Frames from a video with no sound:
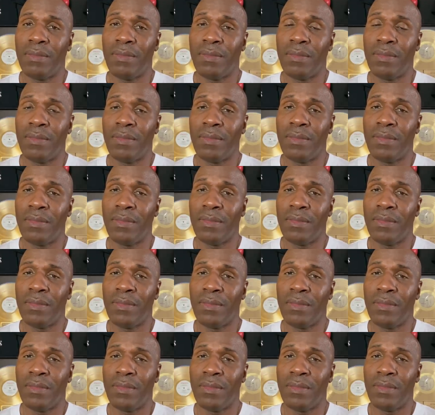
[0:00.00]

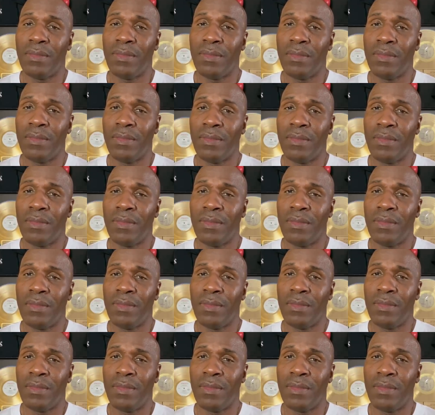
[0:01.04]

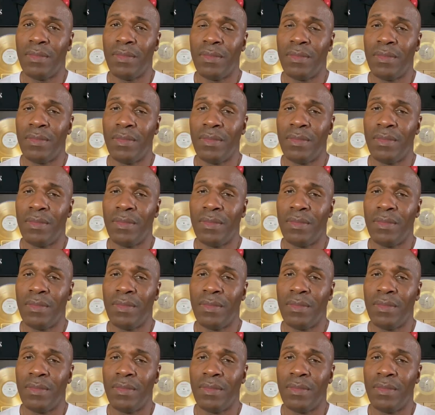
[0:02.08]
No one is speaking in this clip.